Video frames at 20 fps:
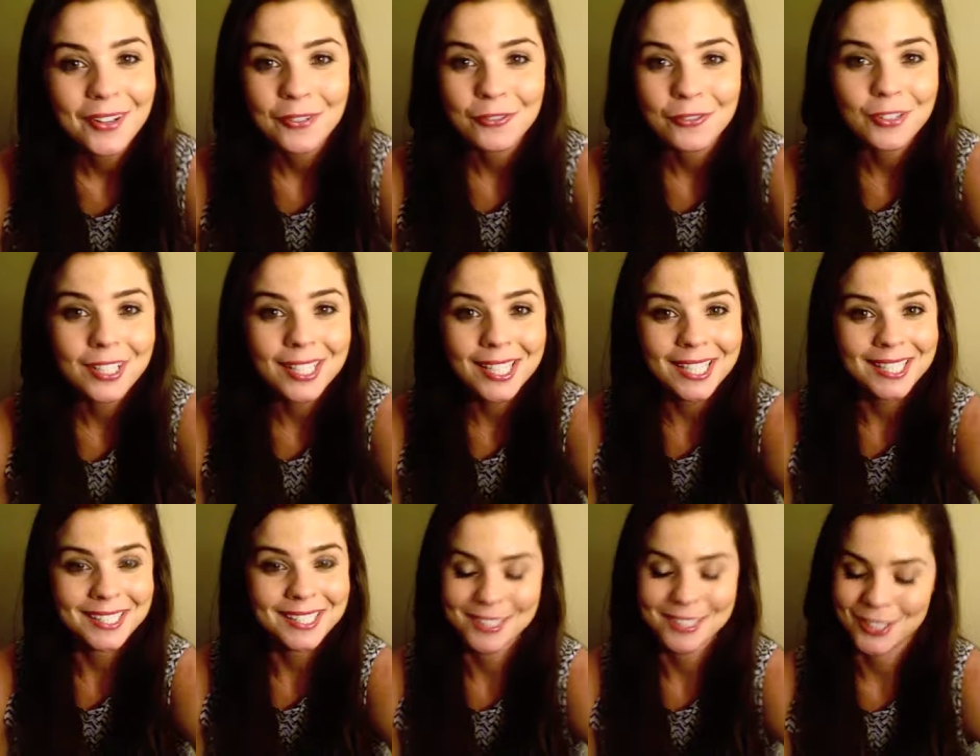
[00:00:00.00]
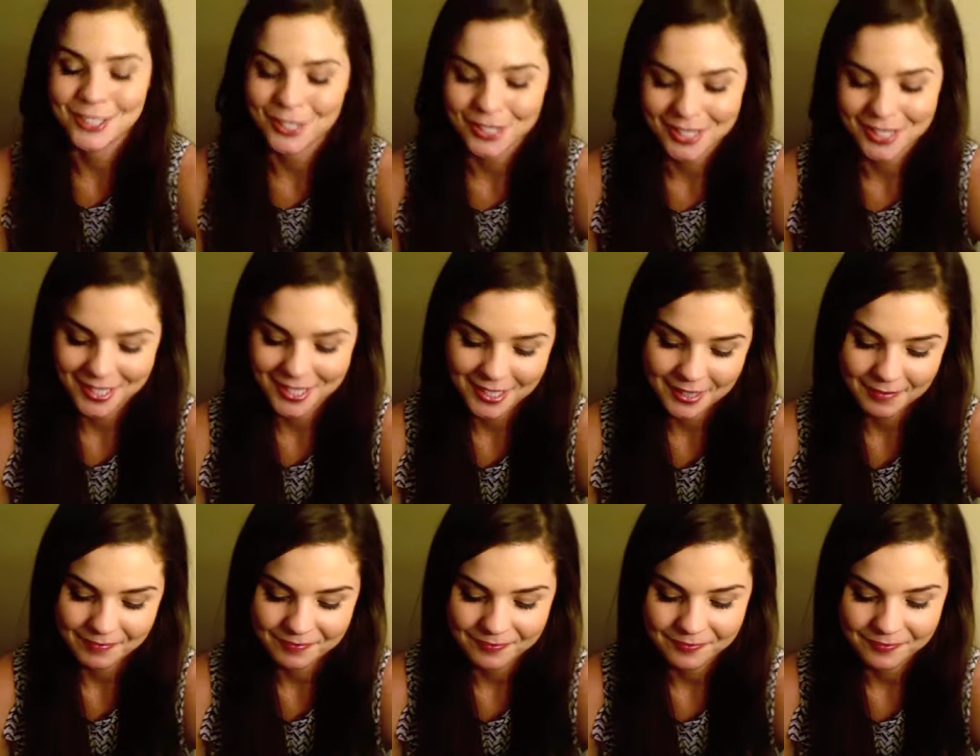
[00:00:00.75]
really it's
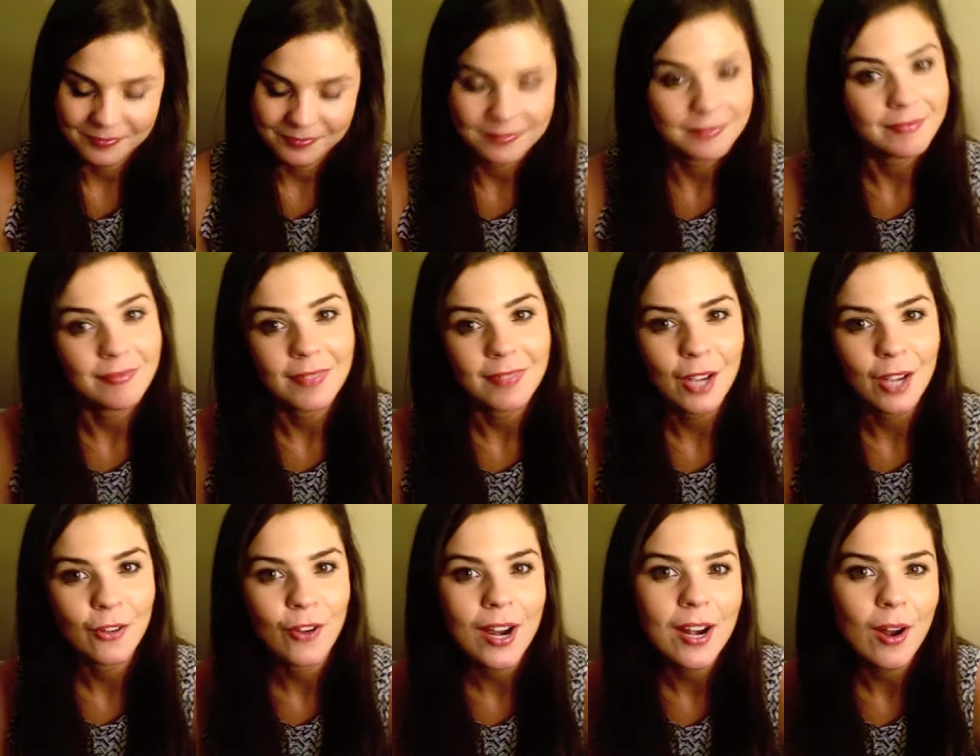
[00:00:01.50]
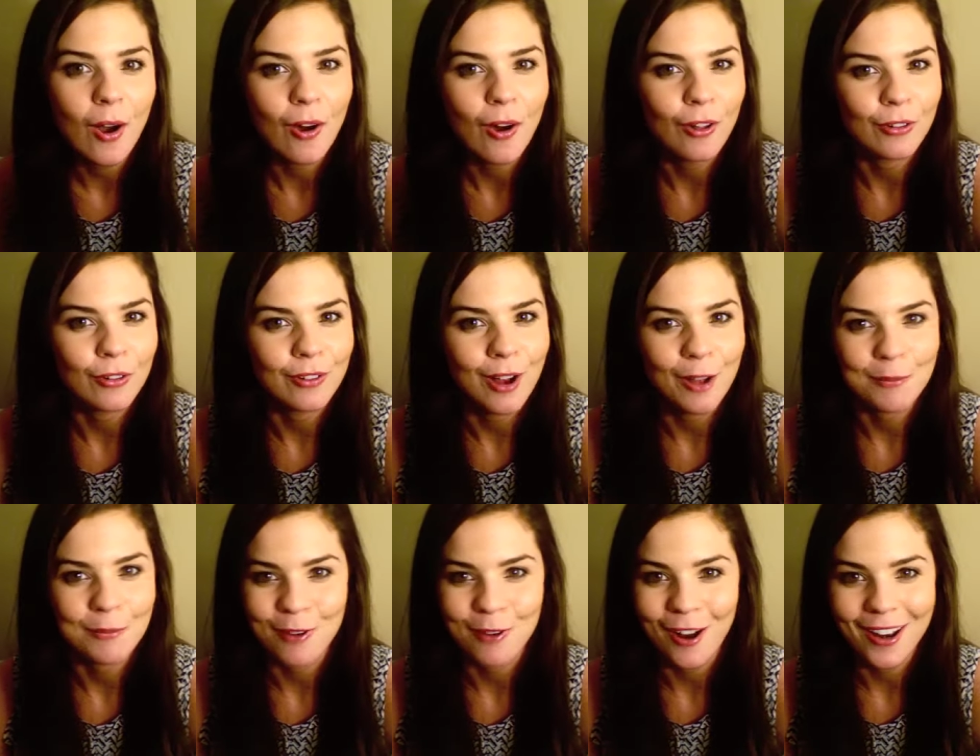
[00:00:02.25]
just a great
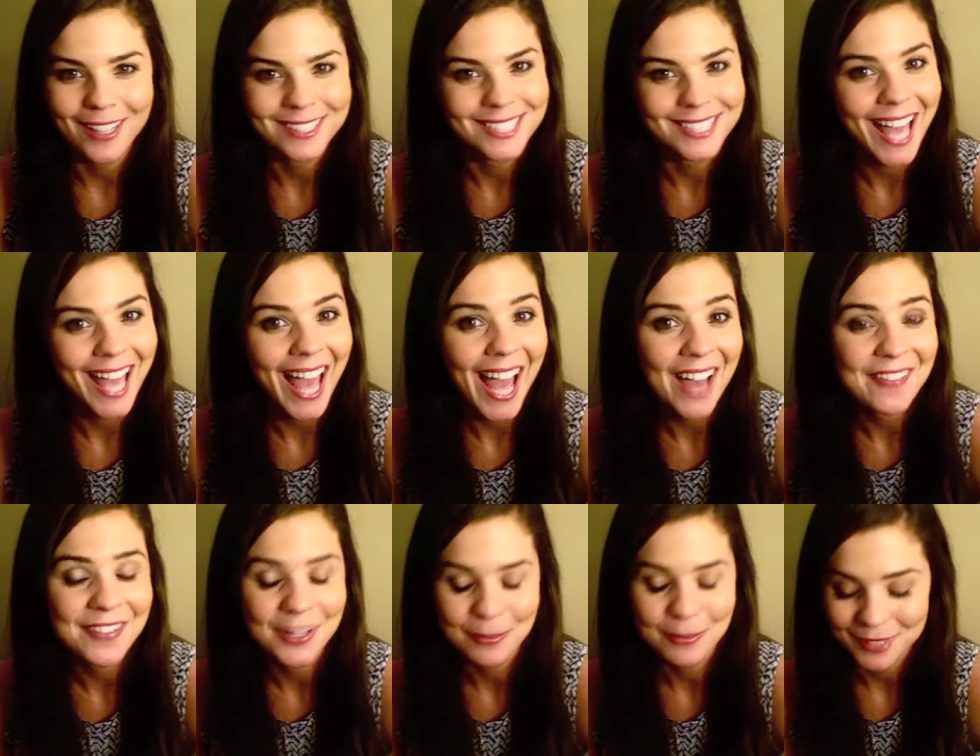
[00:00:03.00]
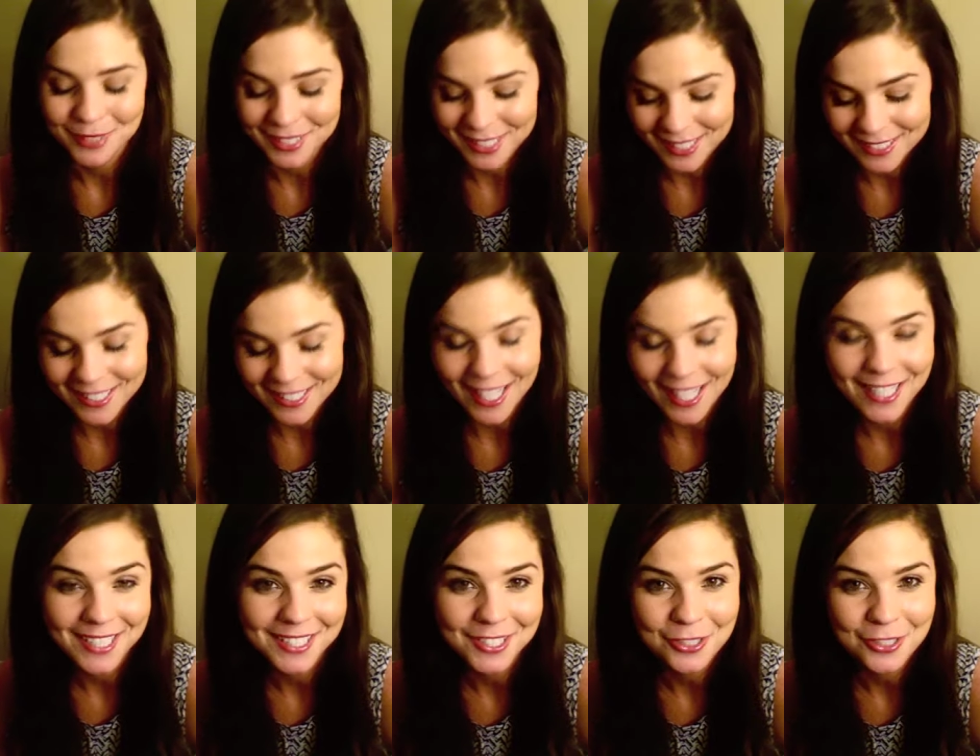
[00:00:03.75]
all-around product to have and I'm really
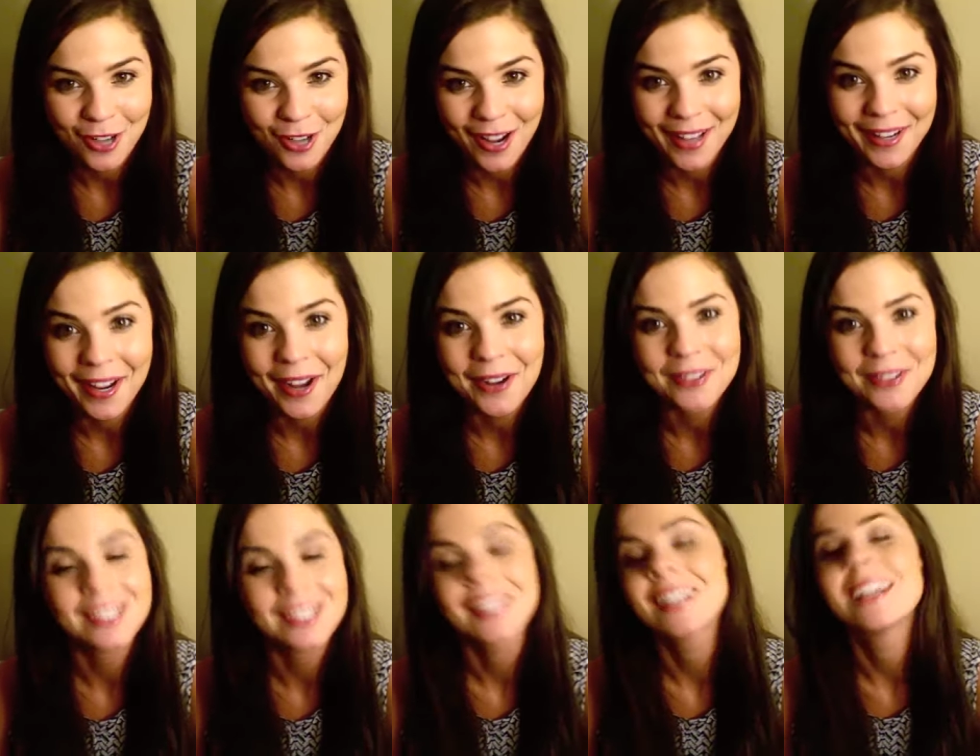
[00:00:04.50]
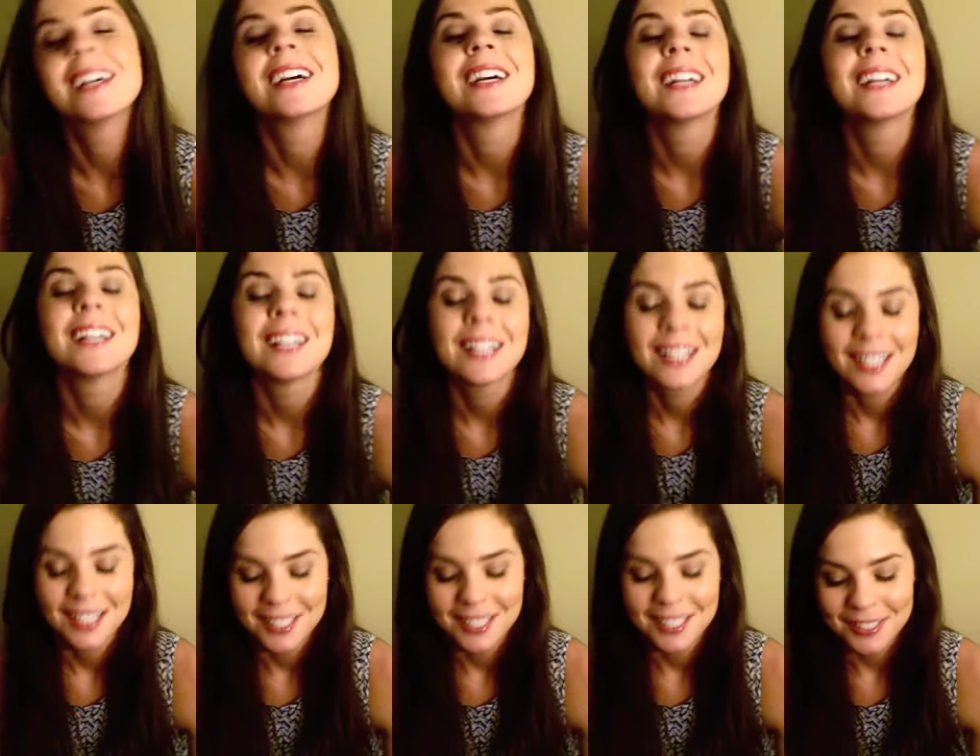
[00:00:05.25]
excited to try it out.
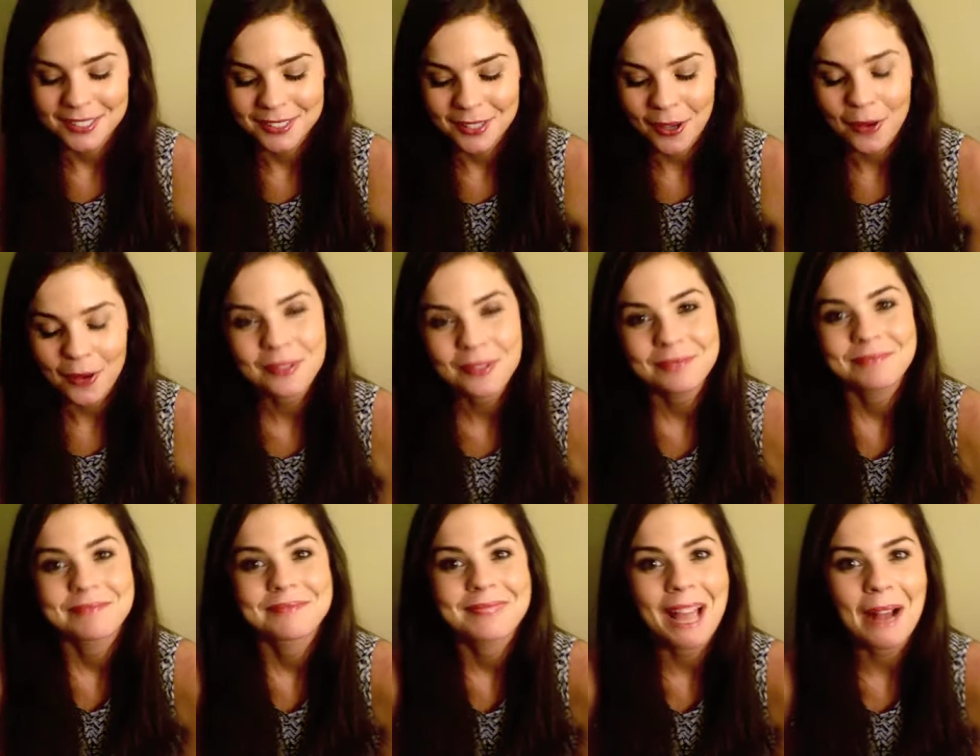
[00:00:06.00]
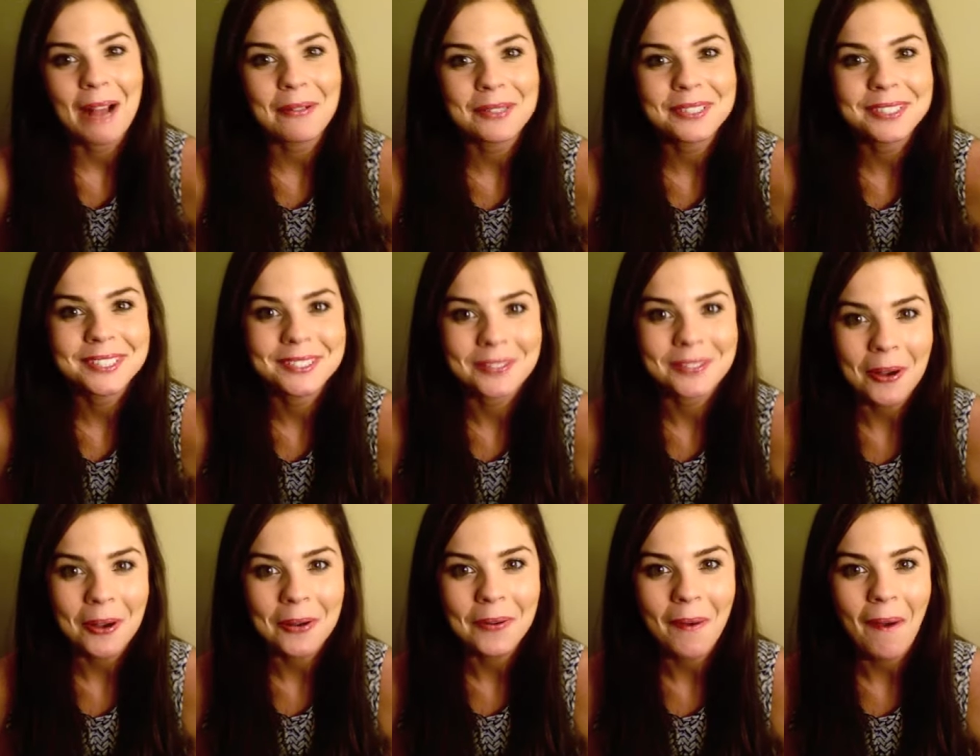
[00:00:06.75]
So that was
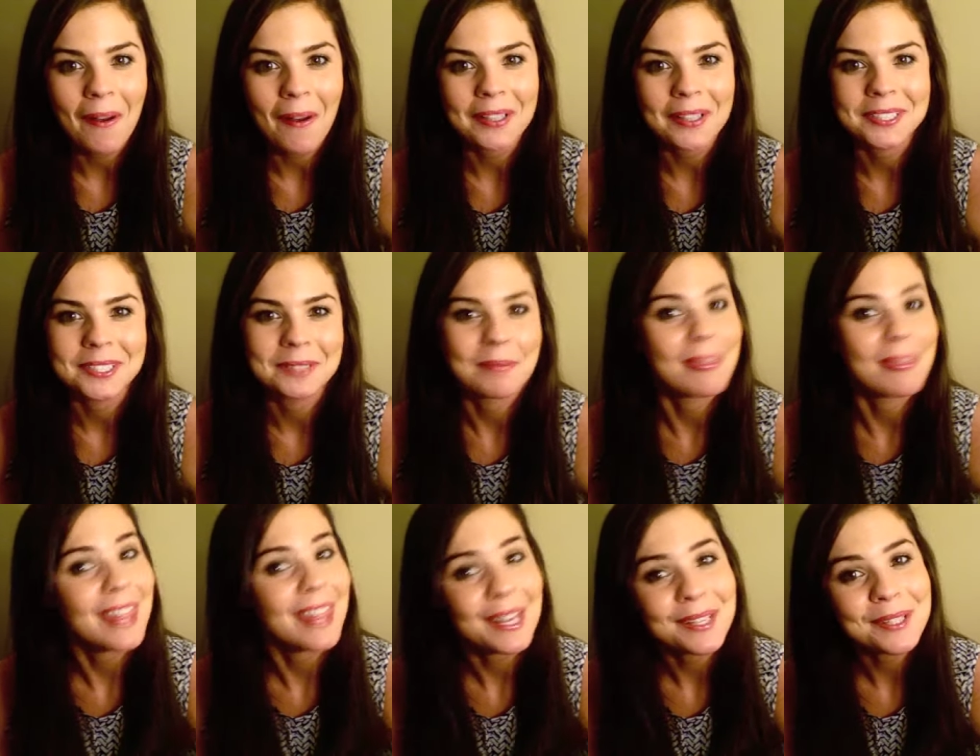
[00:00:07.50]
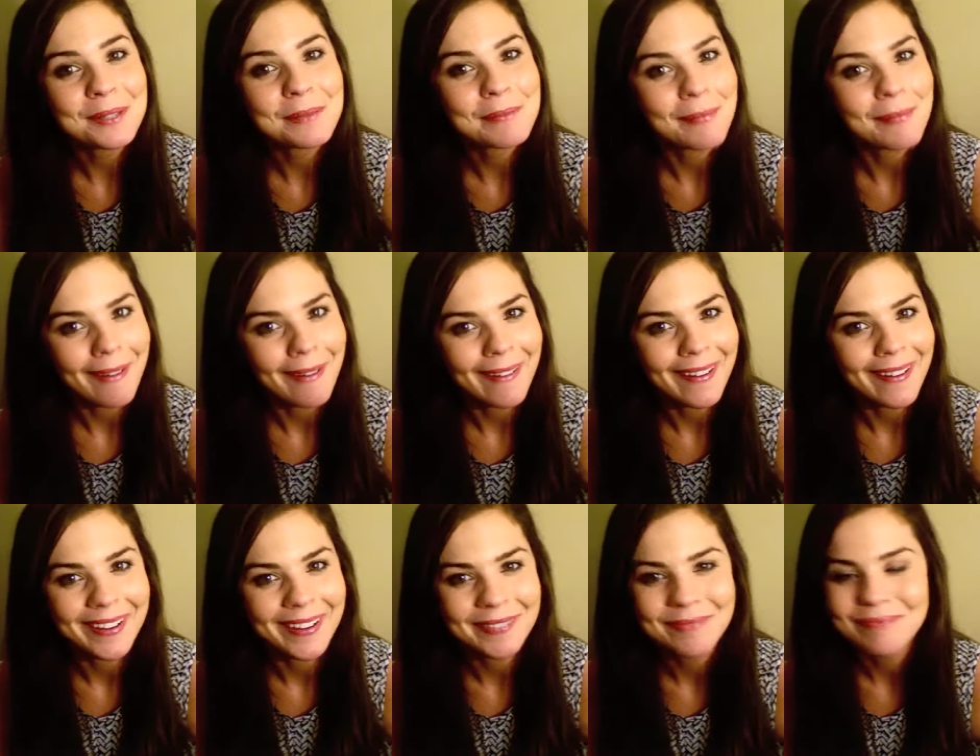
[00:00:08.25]
so awesome. Thank you,
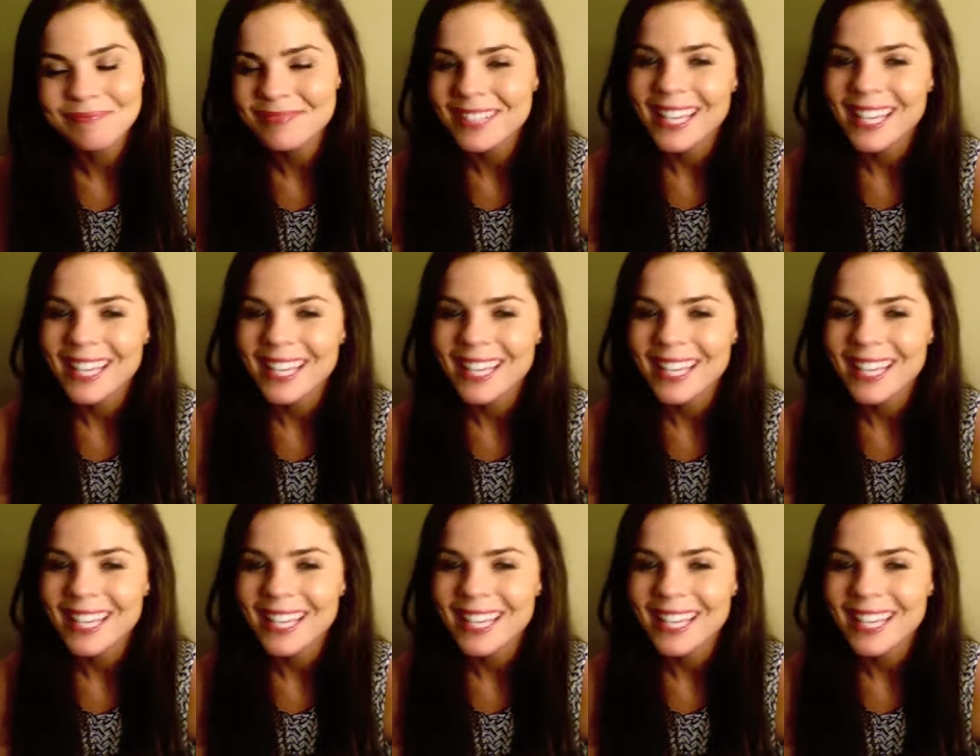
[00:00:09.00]
Mom.